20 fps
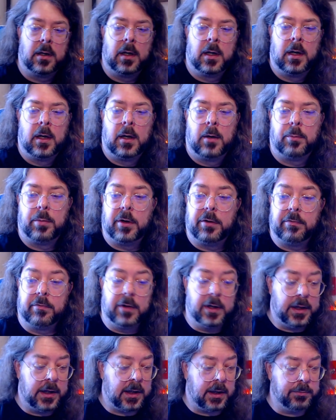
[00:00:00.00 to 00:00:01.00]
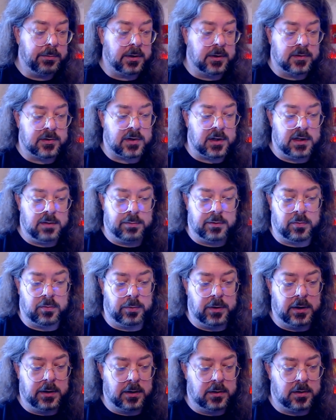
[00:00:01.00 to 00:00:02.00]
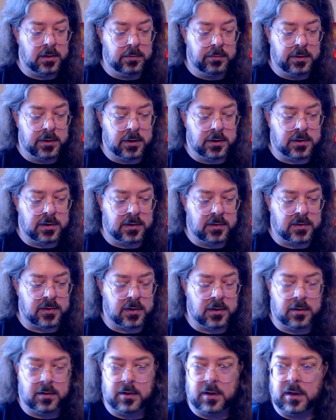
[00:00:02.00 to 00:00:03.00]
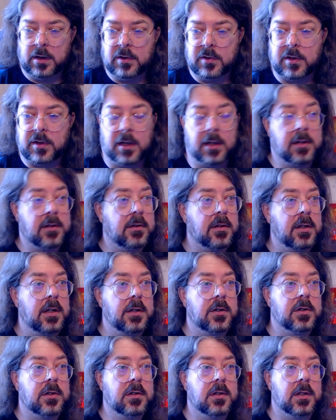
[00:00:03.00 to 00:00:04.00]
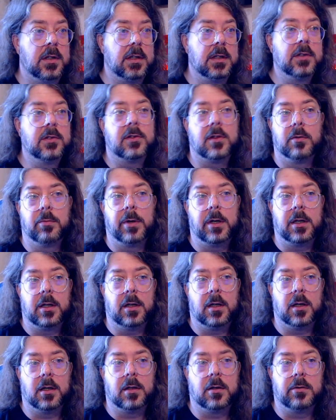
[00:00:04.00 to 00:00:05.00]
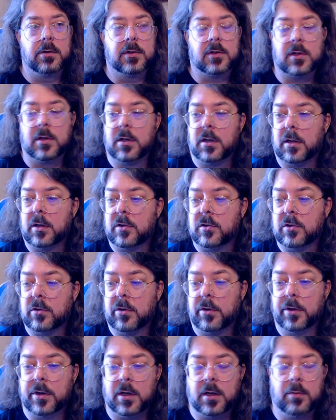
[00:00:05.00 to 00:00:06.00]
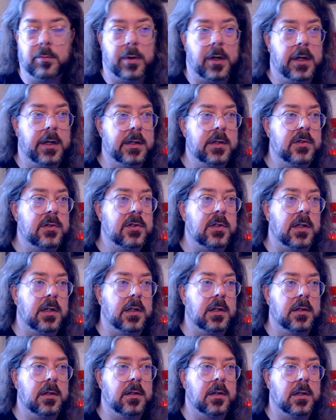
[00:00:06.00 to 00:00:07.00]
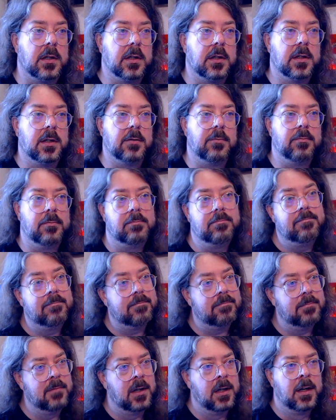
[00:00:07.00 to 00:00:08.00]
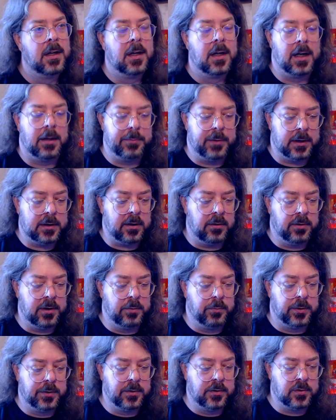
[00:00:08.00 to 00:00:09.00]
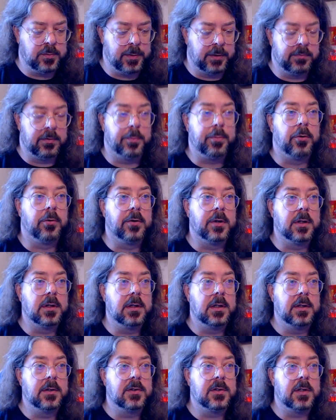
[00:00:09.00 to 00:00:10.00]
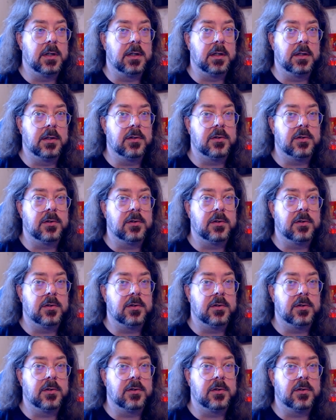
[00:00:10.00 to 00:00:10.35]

But really, I'm going to say between the two editions here, the standard edition is the way to go. It's the nicer looking box, and I'm not the only one who's been reporting these dings.